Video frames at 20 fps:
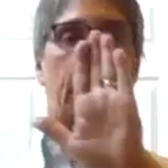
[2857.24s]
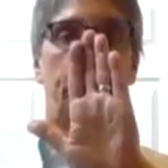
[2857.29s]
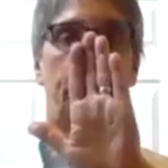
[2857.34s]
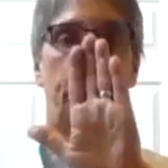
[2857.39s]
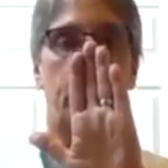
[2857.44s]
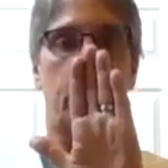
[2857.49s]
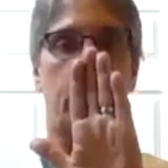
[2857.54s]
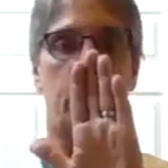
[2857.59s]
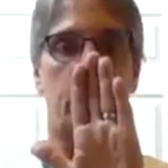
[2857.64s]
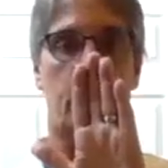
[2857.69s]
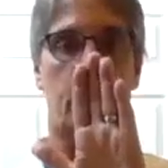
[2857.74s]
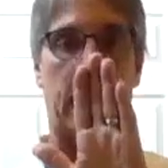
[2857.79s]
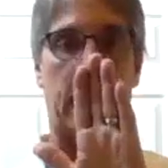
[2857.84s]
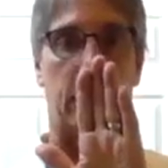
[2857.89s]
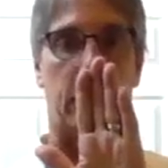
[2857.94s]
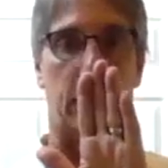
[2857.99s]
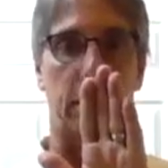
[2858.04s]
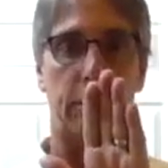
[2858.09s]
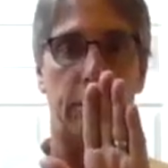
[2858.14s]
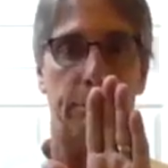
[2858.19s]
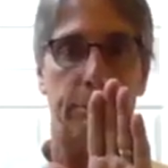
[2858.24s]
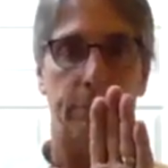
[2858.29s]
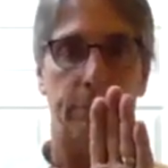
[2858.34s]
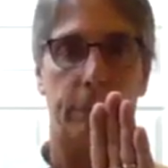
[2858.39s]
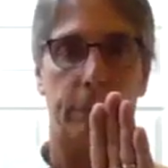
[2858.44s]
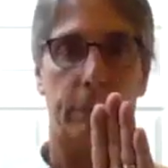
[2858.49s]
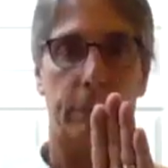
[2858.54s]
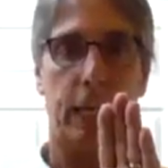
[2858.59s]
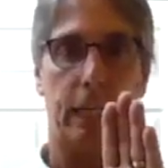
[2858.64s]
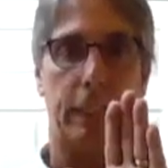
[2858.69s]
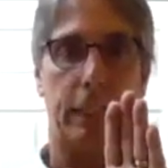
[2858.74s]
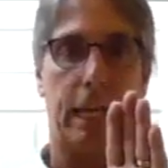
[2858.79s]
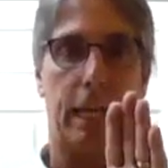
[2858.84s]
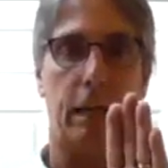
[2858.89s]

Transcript: up to center, and